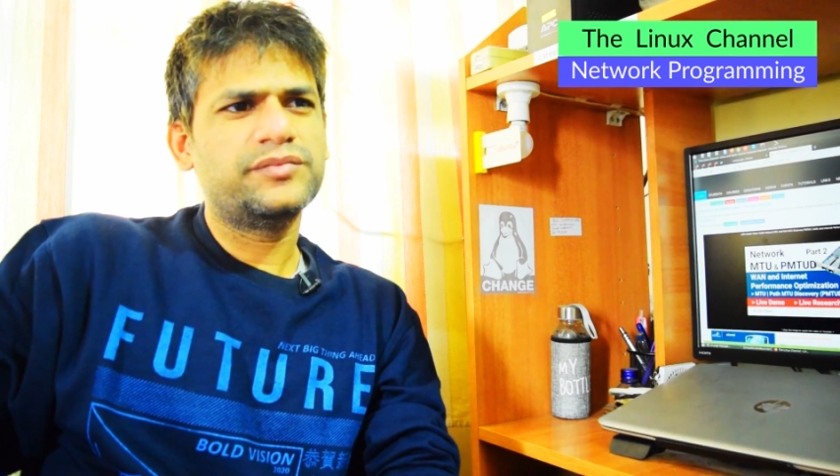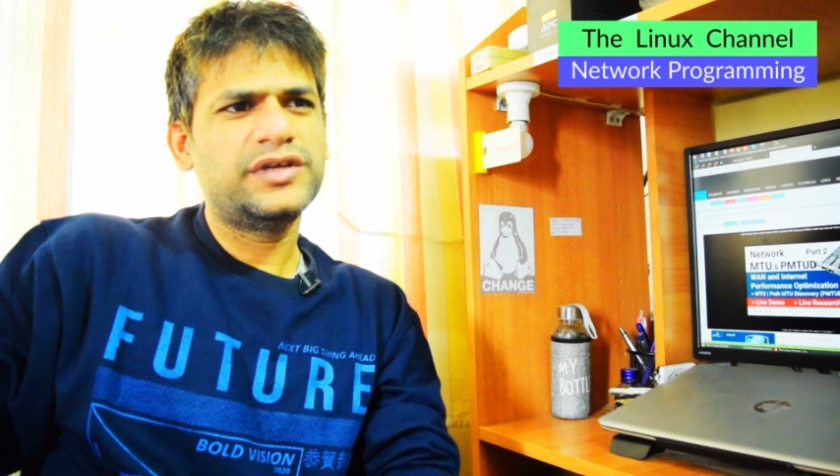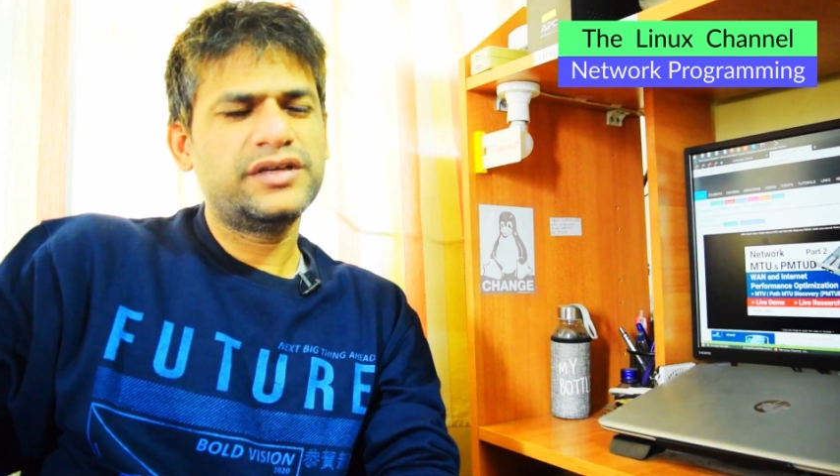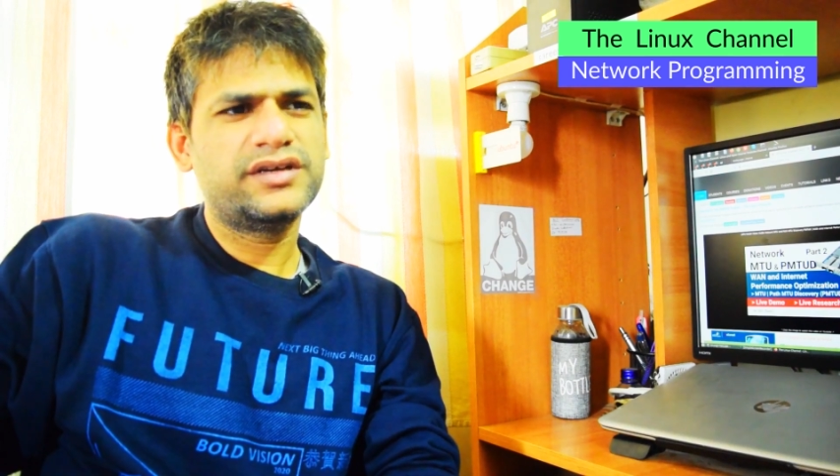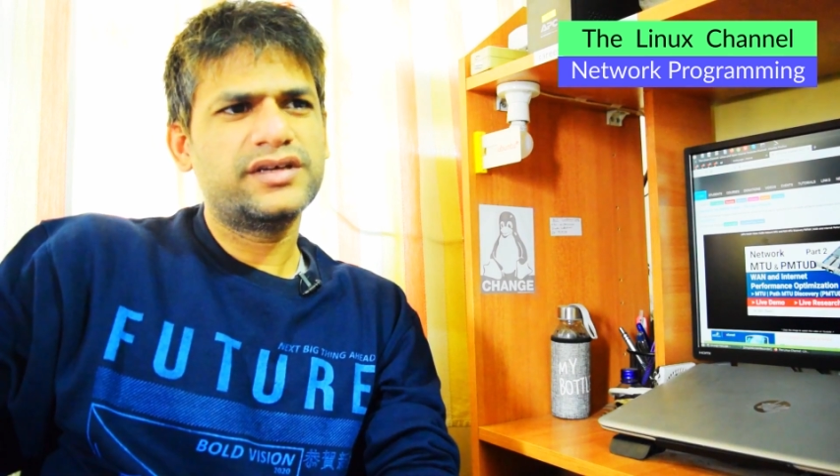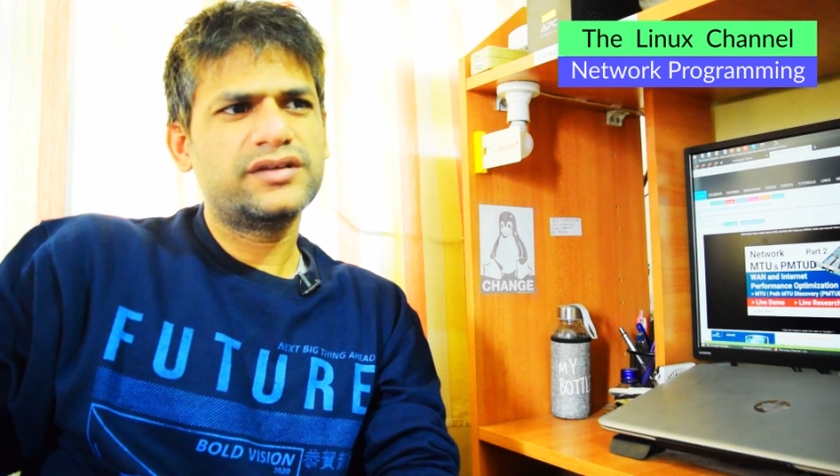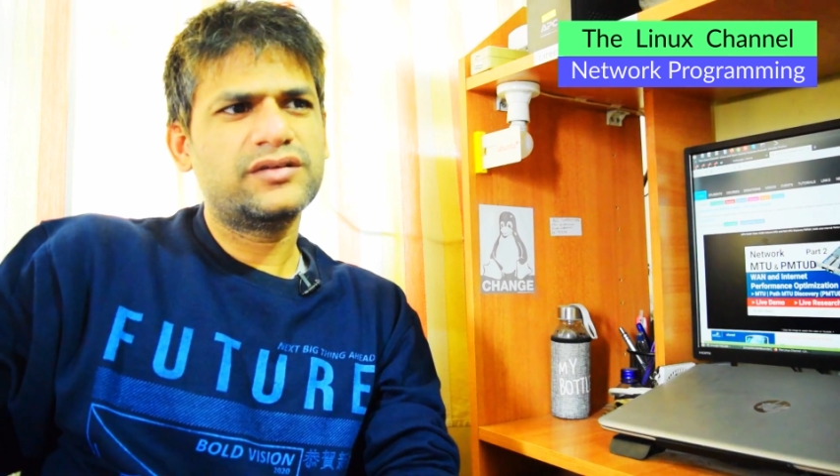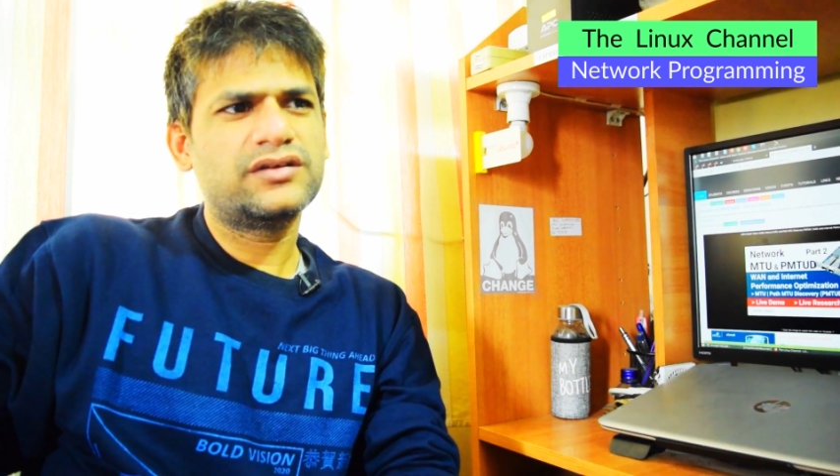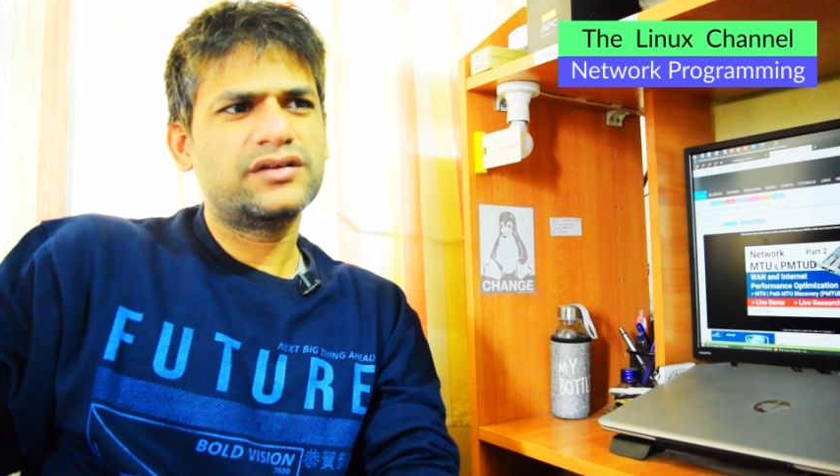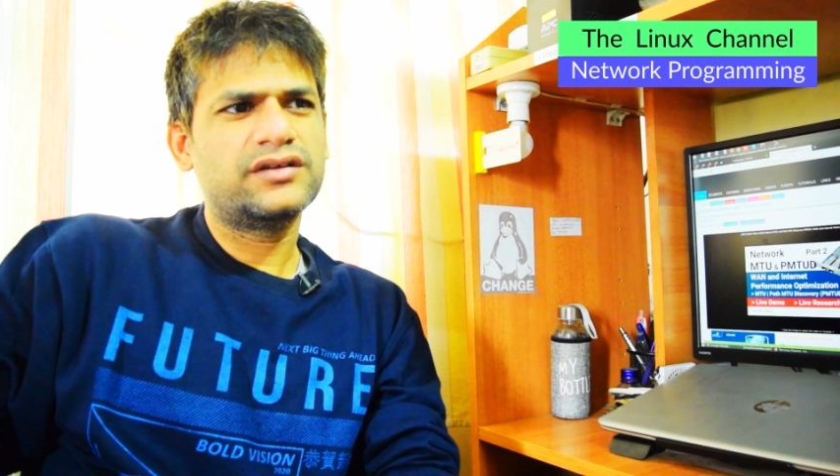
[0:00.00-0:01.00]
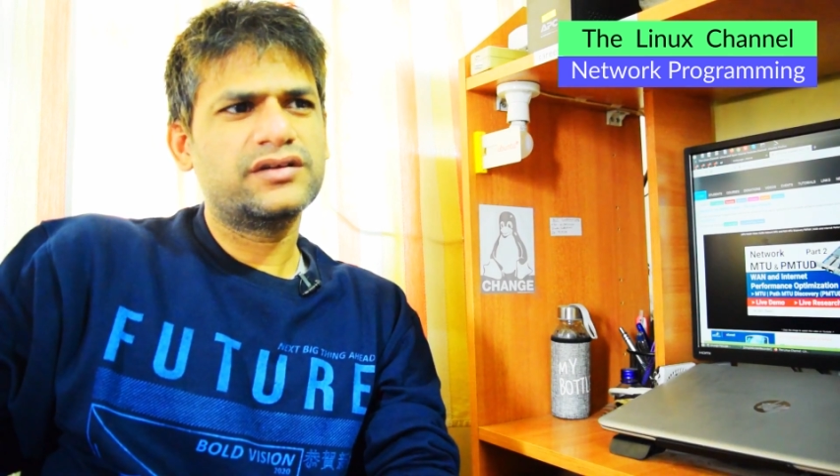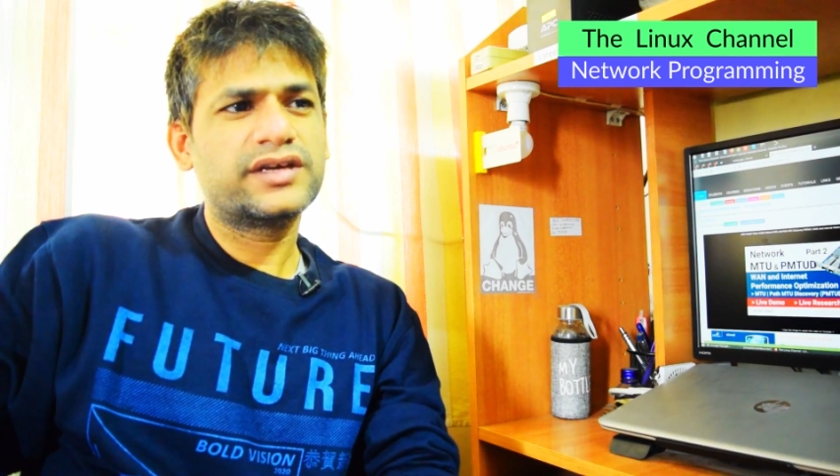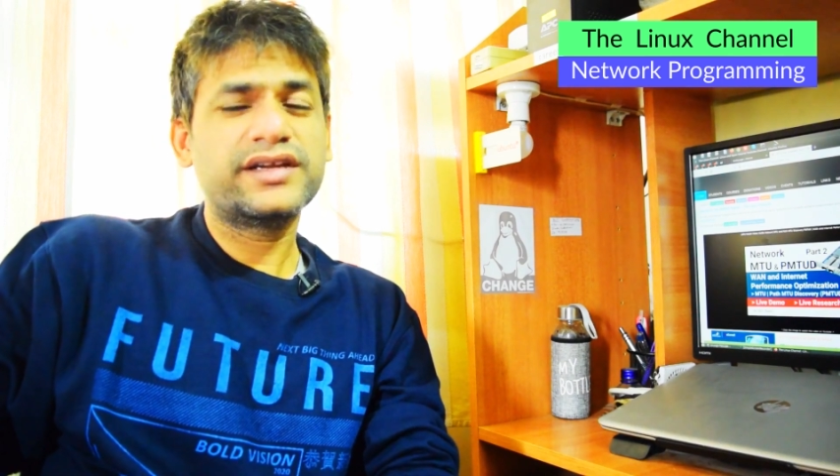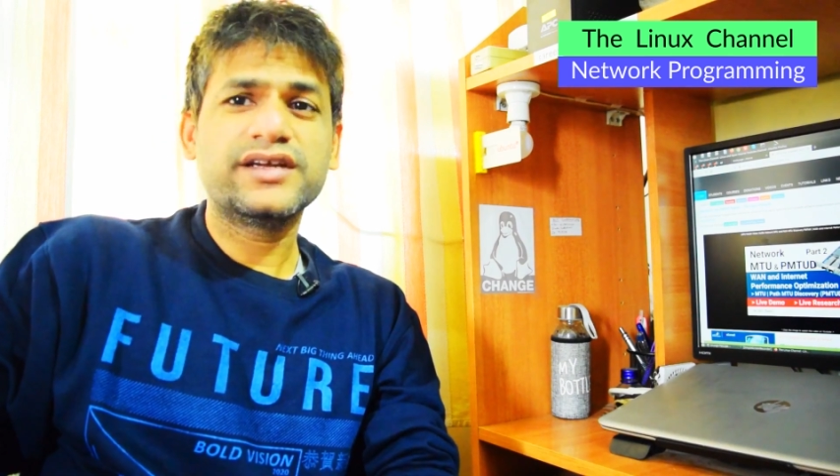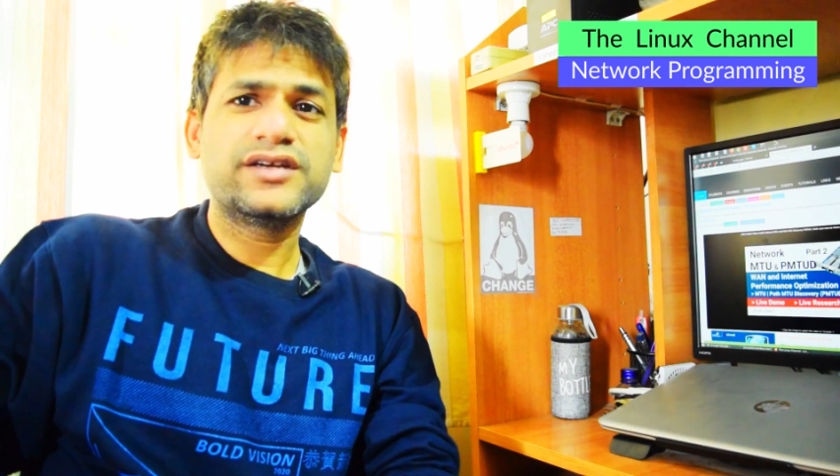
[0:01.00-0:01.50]
being done, or uh,
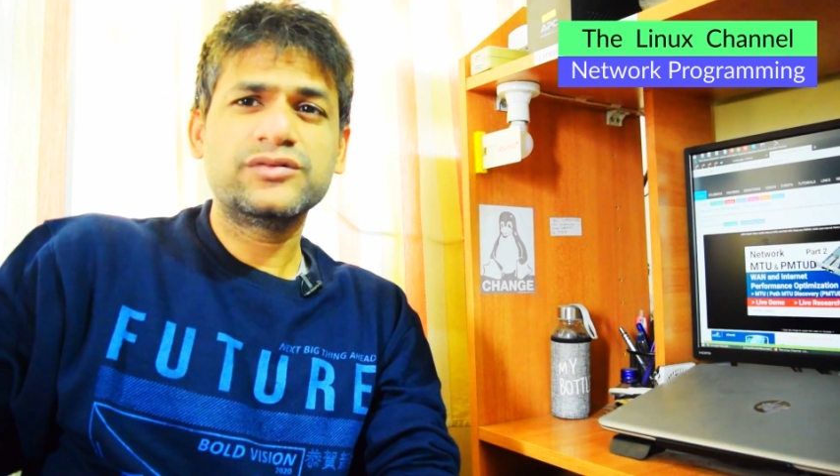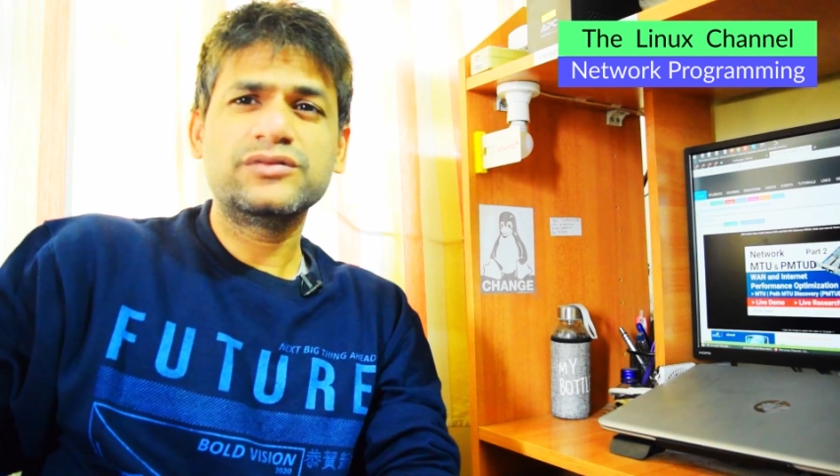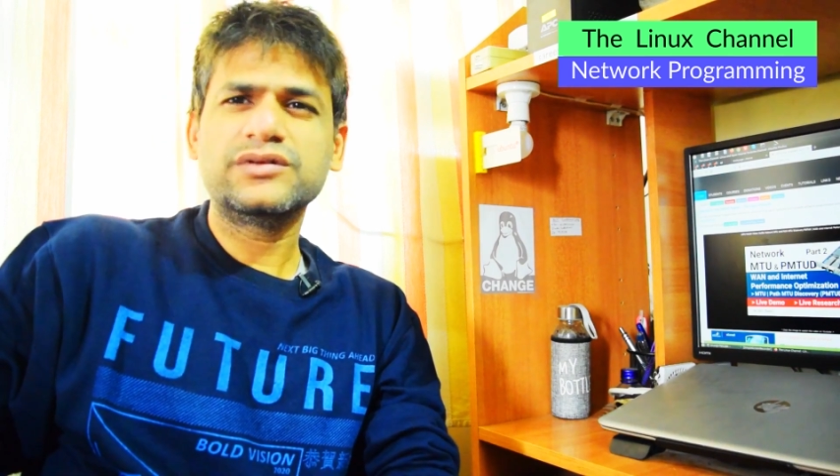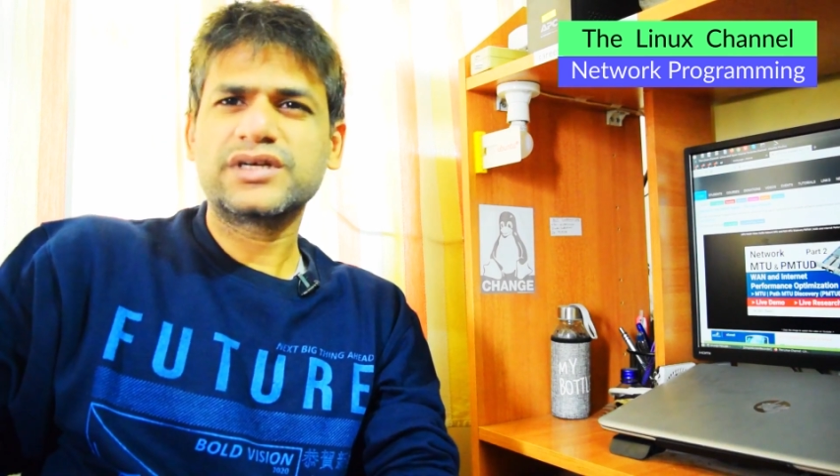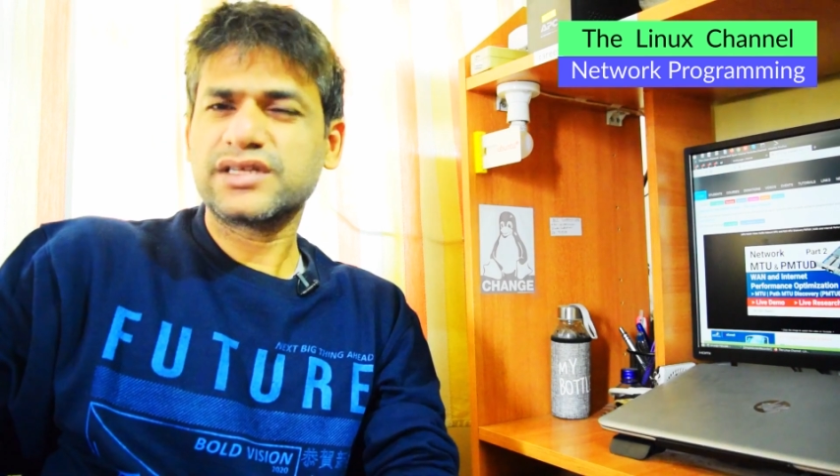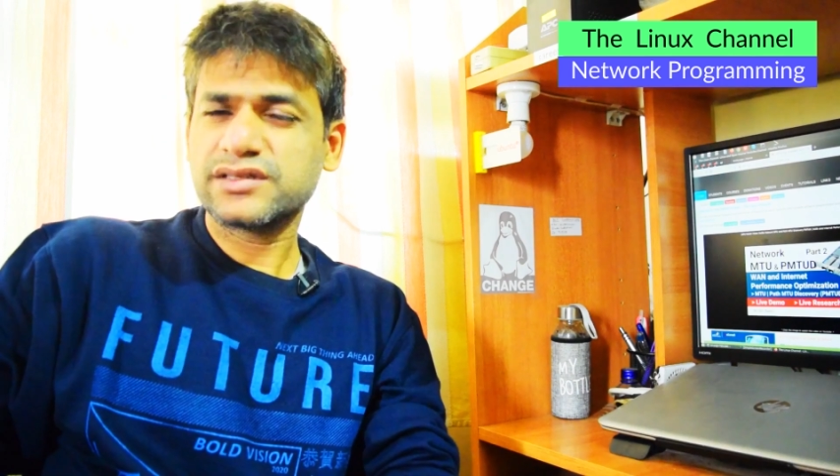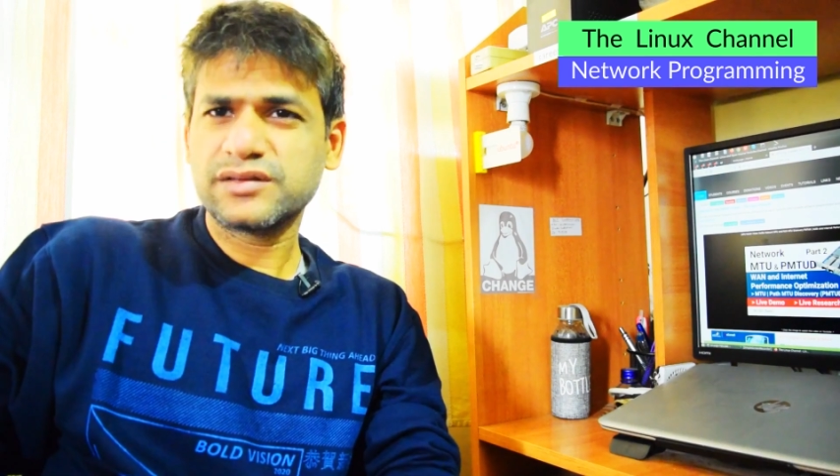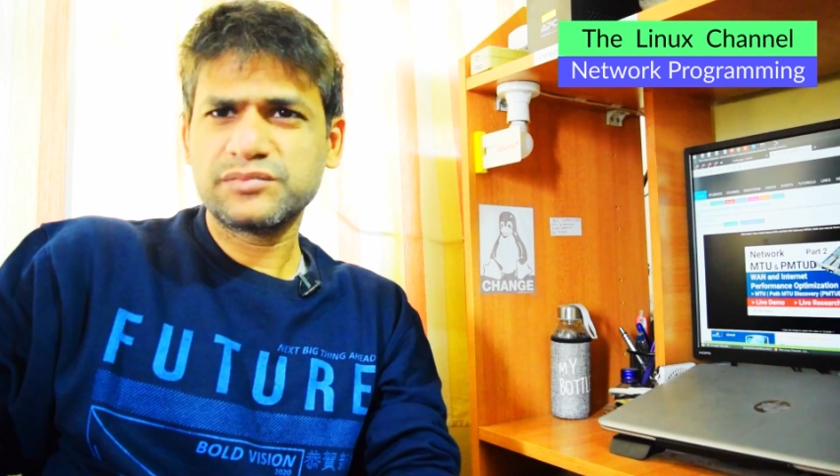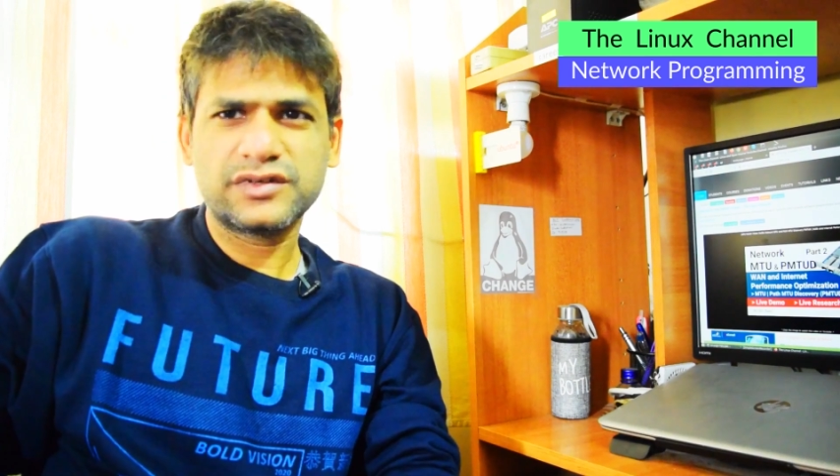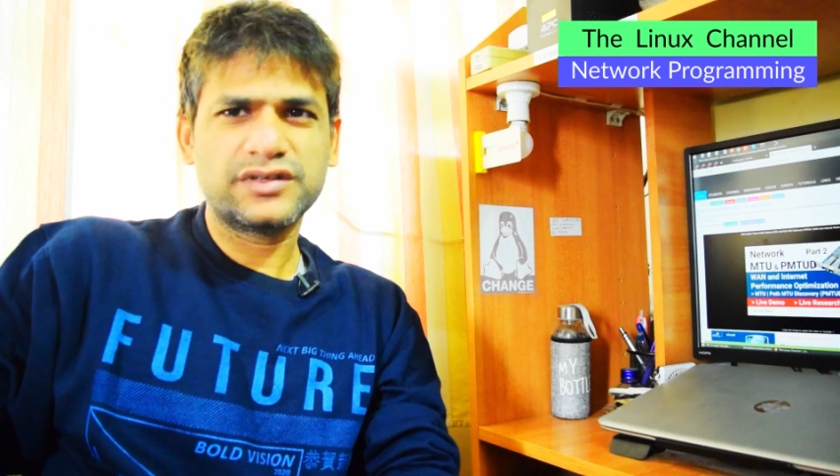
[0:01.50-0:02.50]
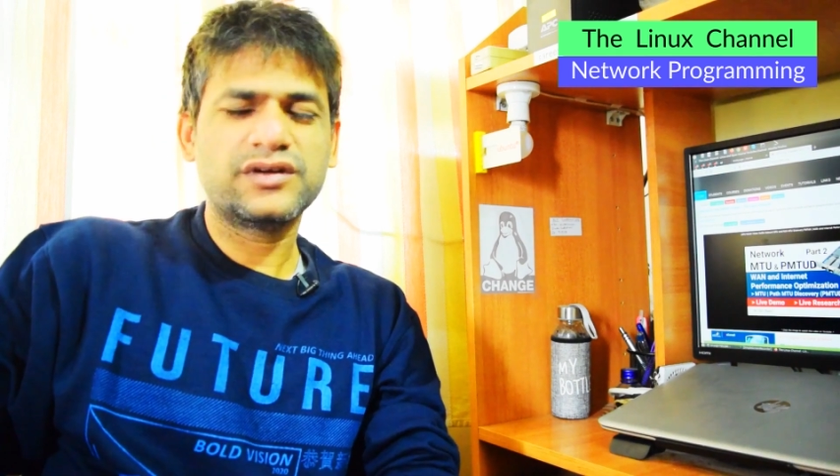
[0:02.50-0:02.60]
can I do a custom uh,